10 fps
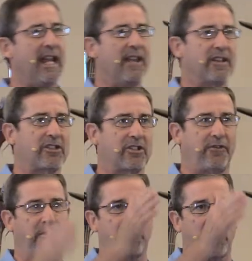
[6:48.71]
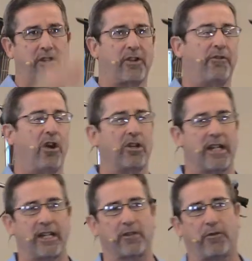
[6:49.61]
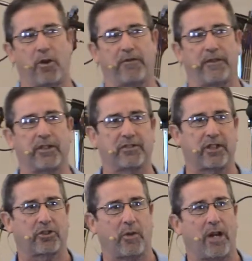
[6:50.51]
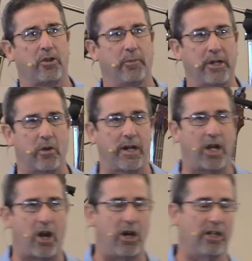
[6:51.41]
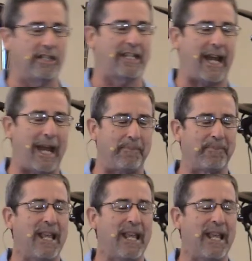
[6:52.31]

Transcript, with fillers: This is a fundraiser for our kids, 4th, 5th, and 6th grade, who will be going to Heartland Camp.